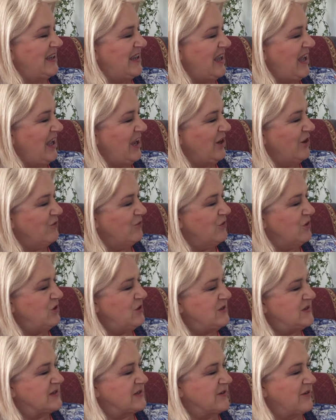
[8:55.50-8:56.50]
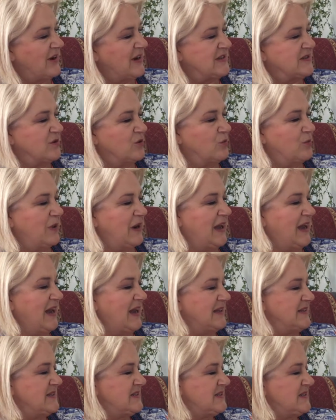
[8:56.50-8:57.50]
Kangaroos graze on
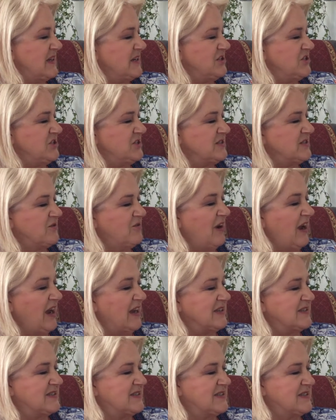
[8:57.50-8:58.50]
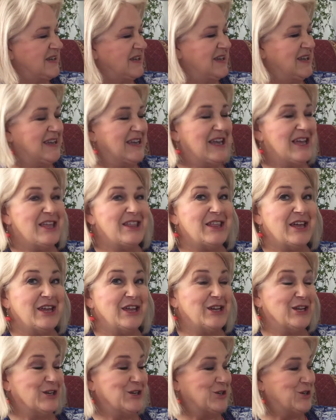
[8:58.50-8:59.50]
plants such as grass. They
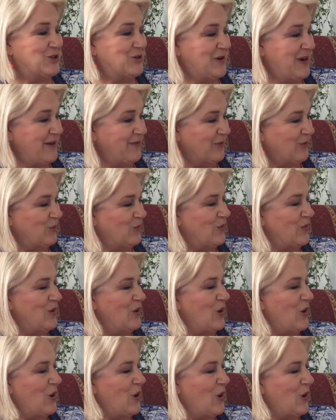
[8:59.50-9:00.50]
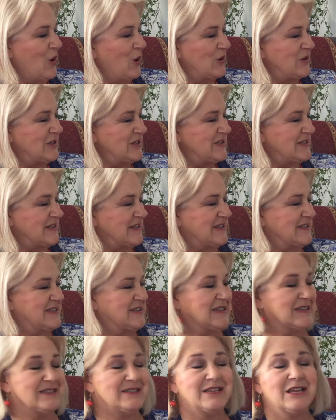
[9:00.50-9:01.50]
can travel long
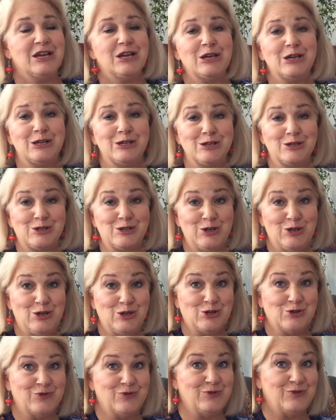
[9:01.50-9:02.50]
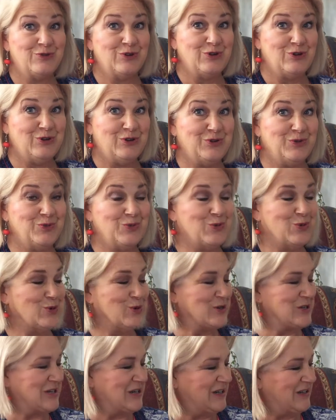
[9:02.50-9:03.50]
distances in search of food and
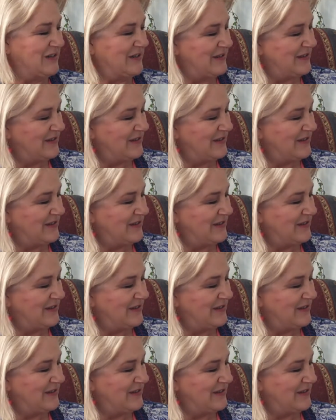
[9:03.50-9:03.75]
water.